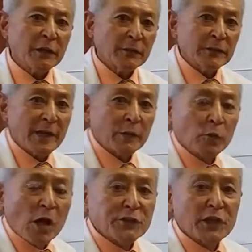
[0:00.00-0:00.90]
here is a
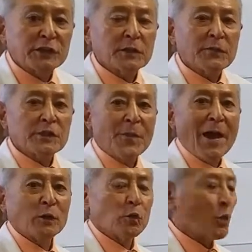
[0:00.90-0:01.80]
cross-section of the
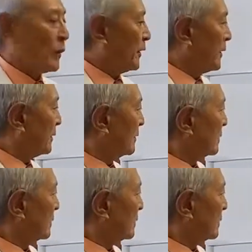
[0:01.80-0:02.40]
spinal cord.